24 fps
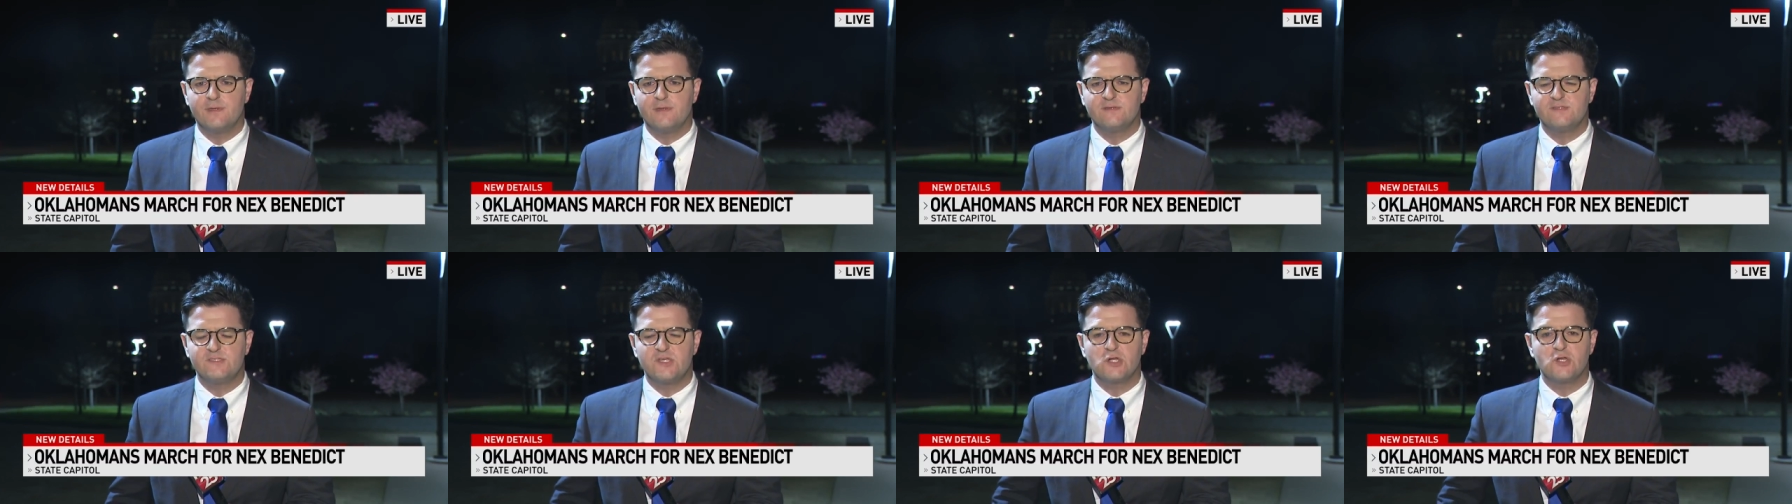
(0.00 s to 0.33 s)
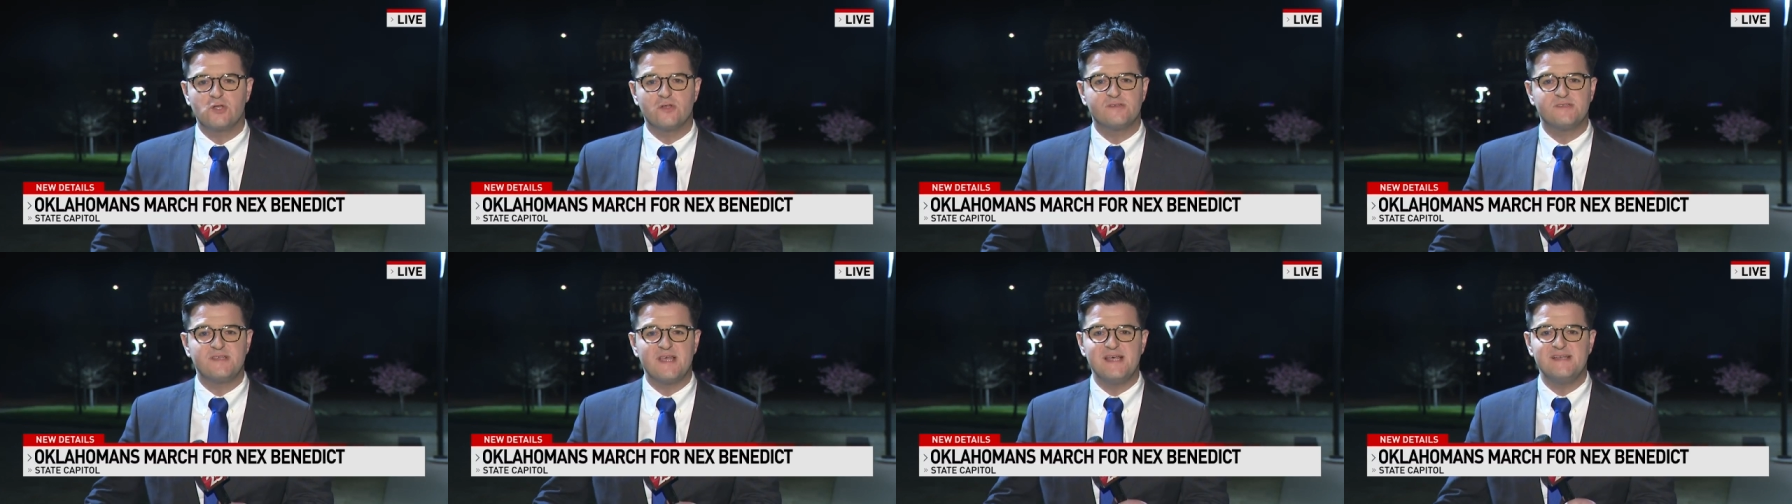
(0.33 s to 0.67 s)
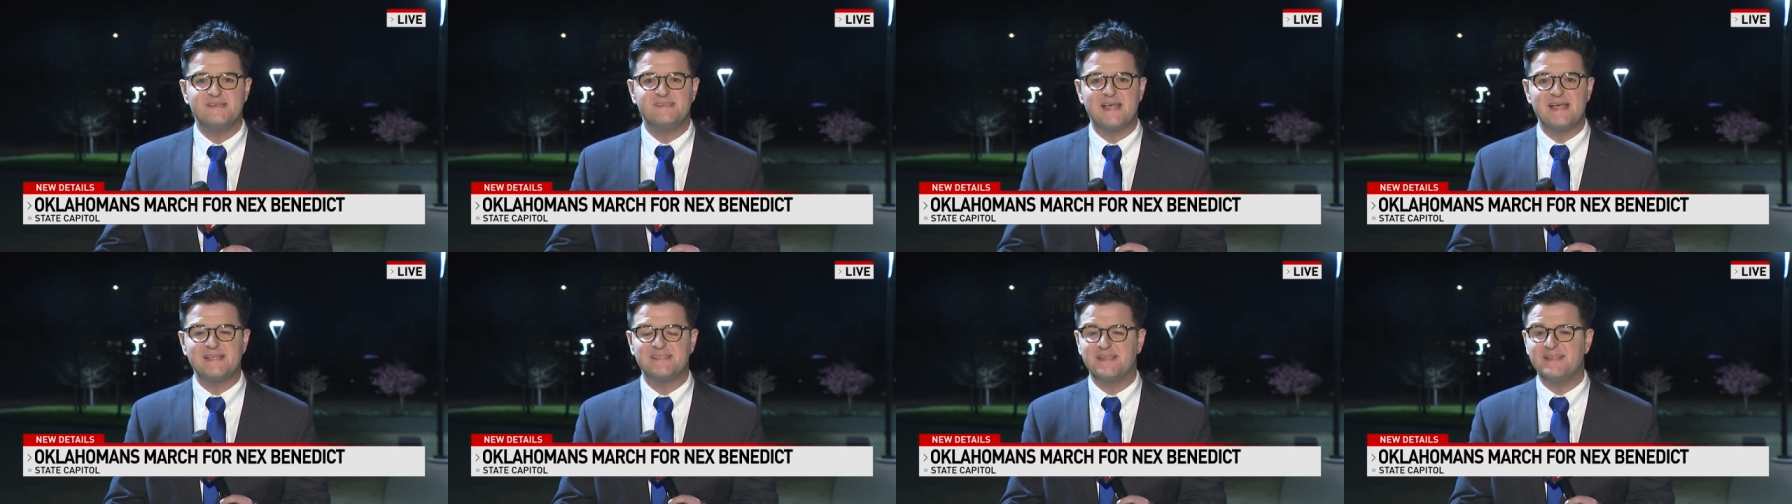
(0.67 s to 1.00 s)
Turner
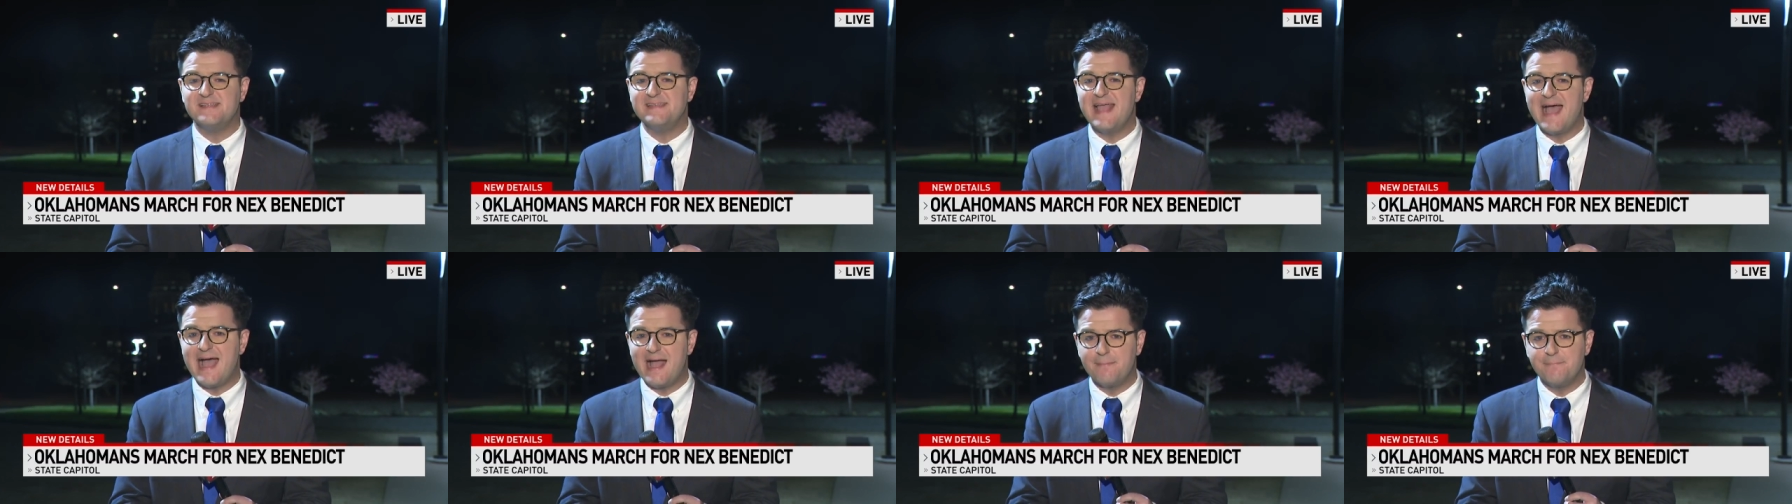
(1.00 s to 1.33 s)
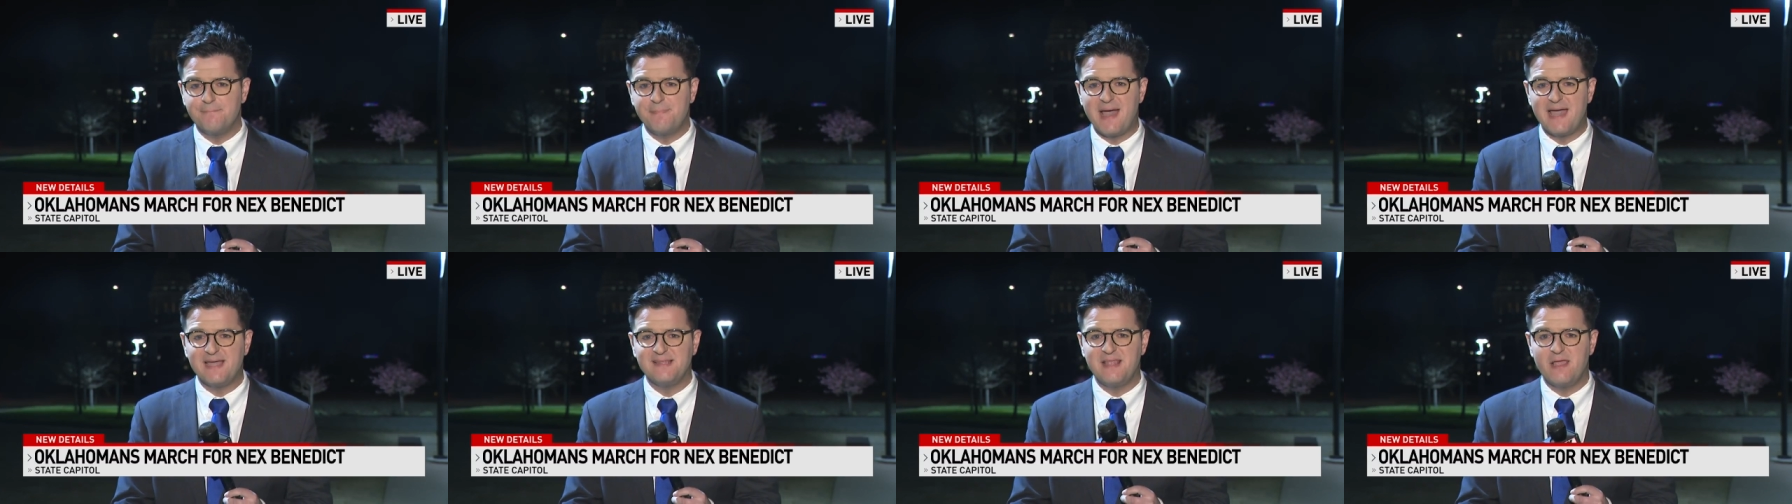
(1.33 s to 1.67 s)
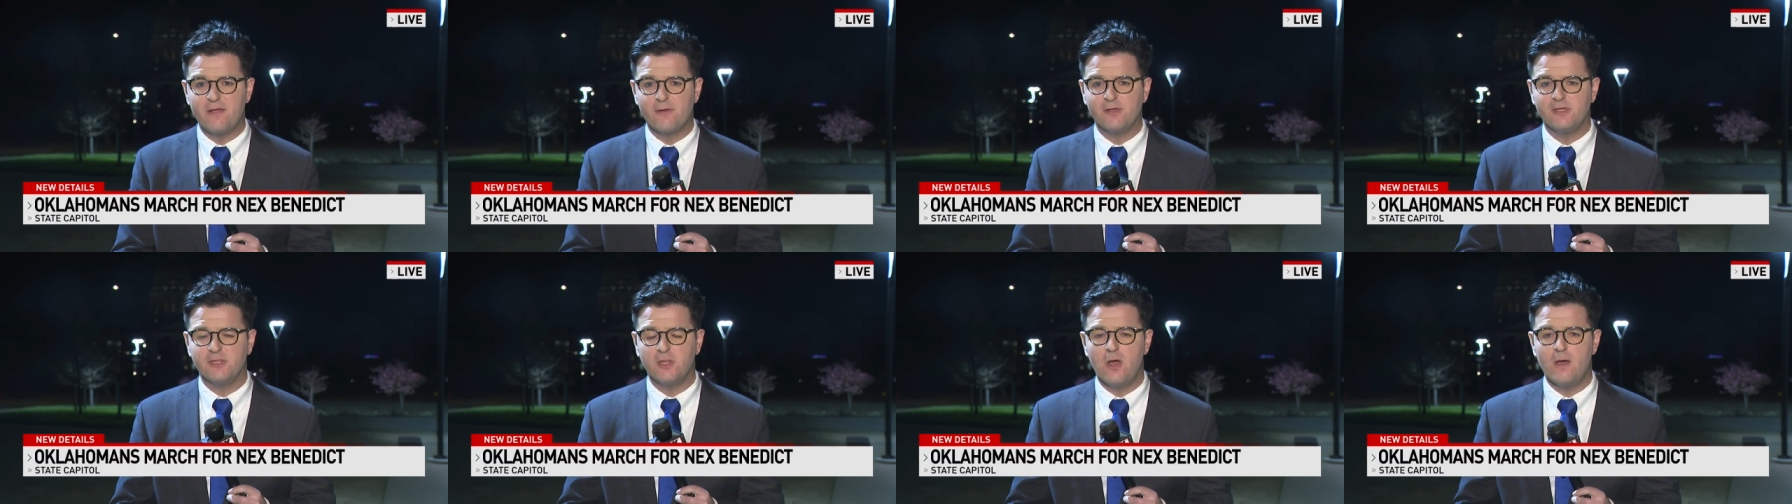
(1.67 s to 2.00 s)
says as a non
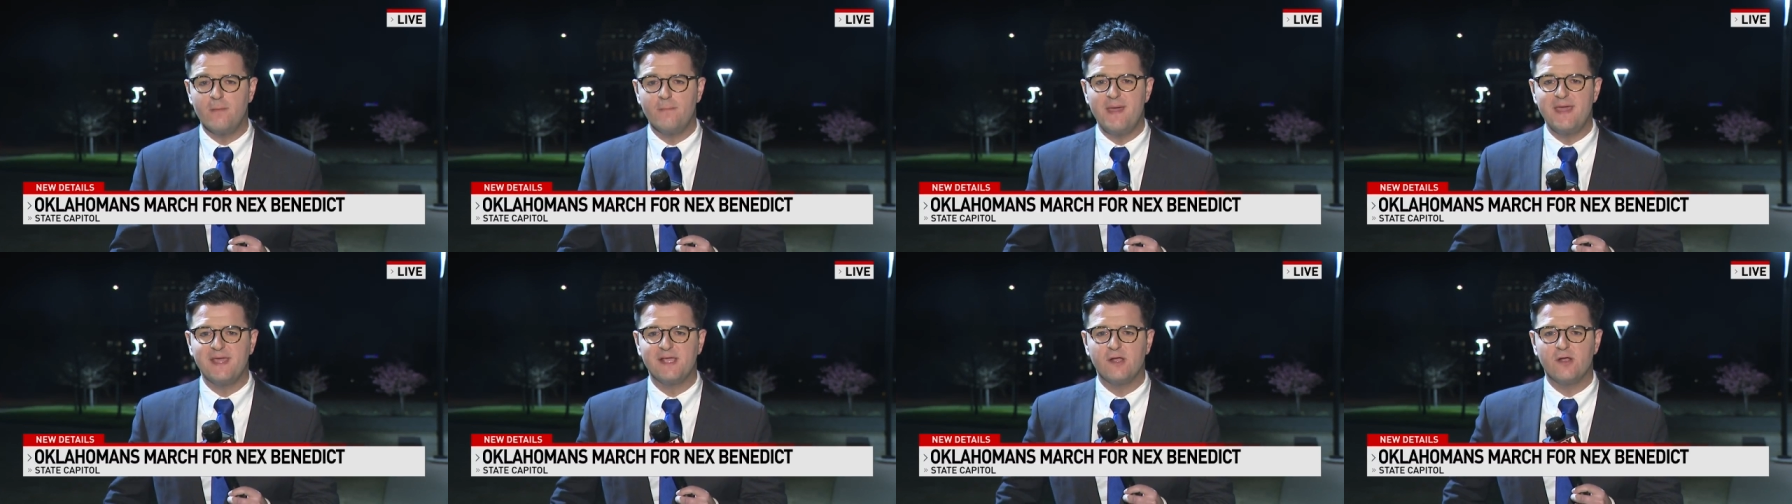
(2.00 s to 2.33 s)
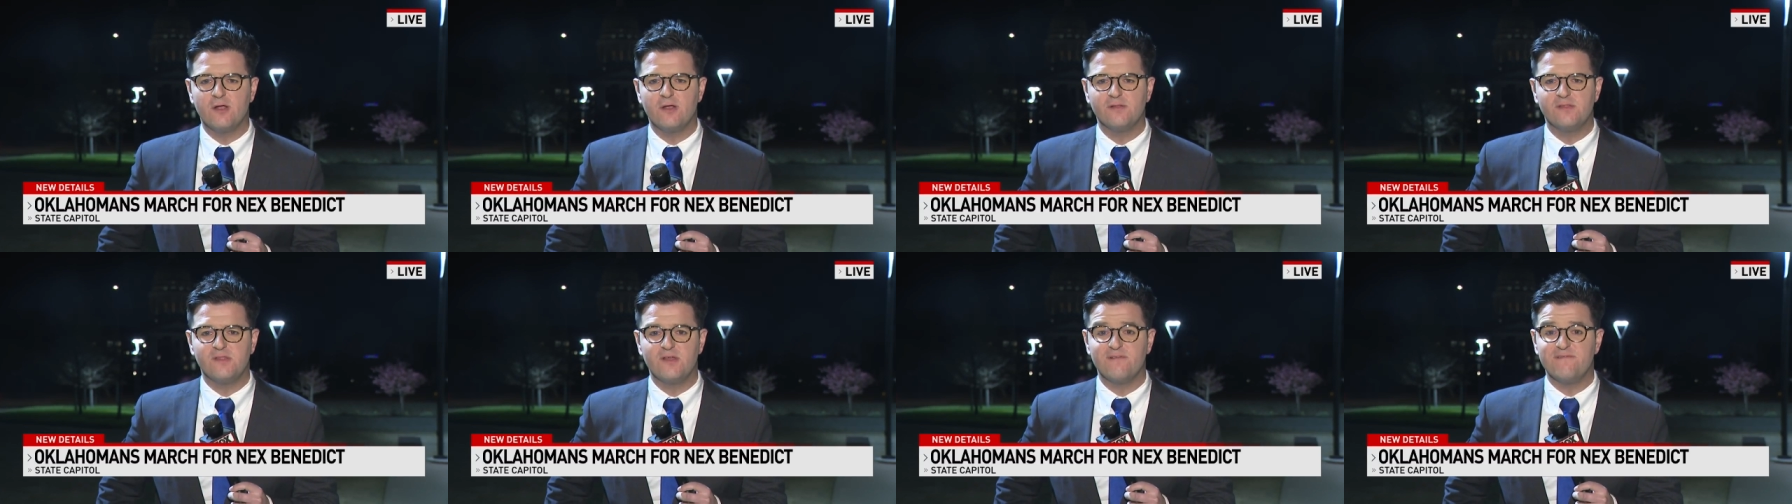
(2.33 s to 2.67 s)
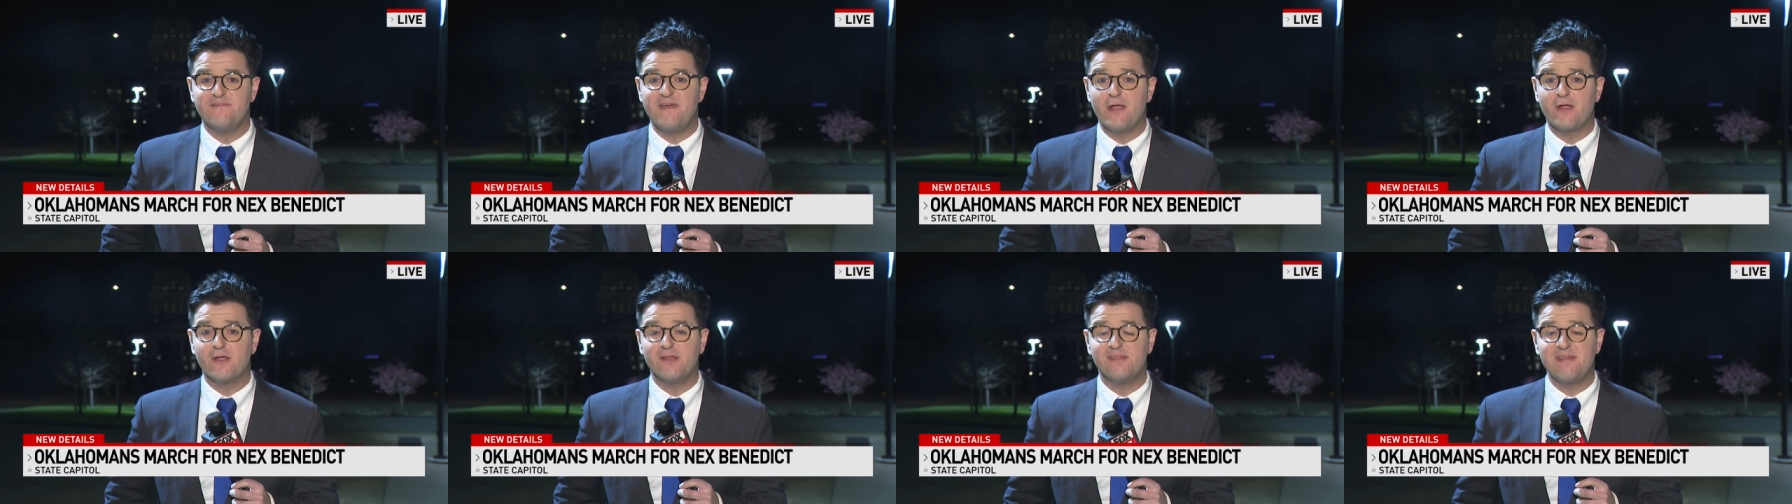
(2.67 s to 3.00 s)
binary lawmaker, they're
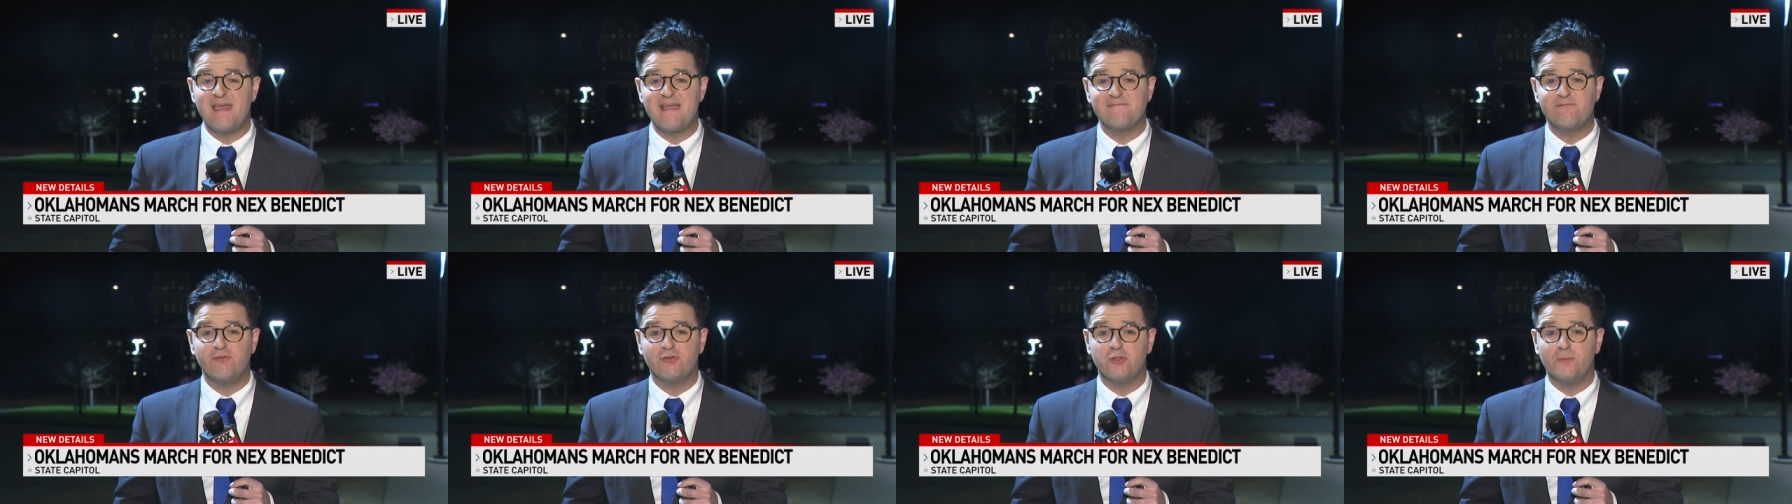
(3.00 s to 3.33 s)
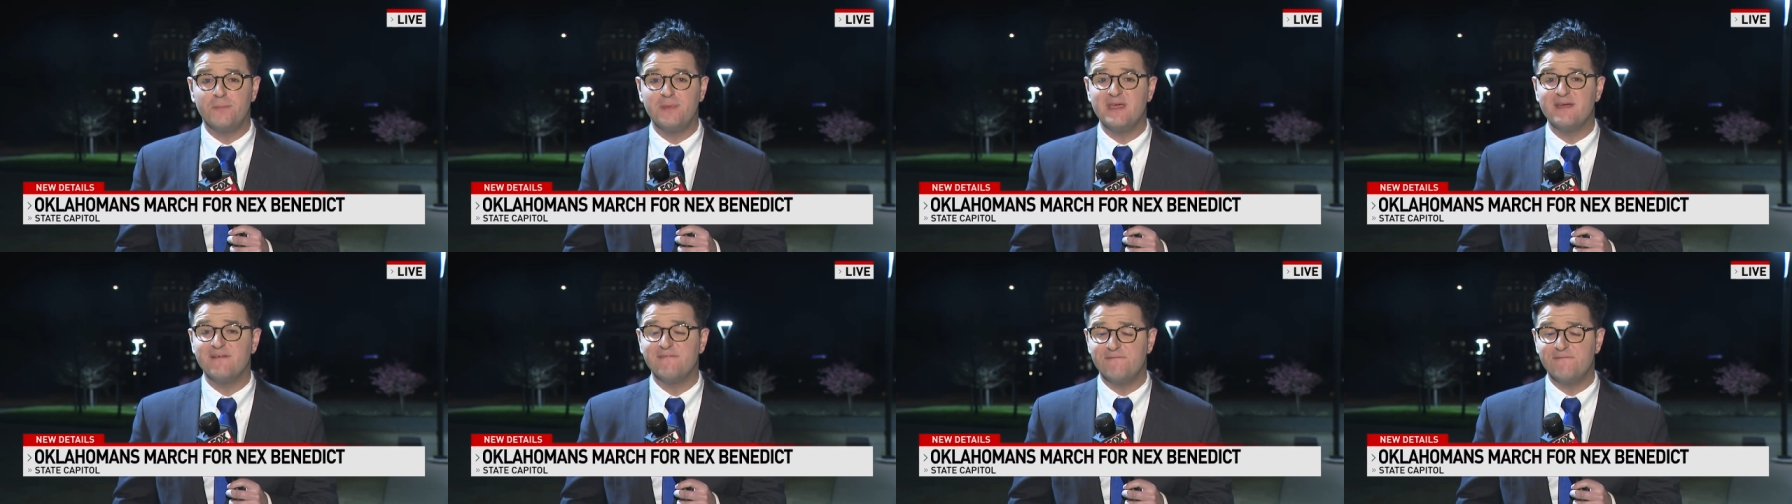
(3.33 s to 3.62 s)
very thankful to be a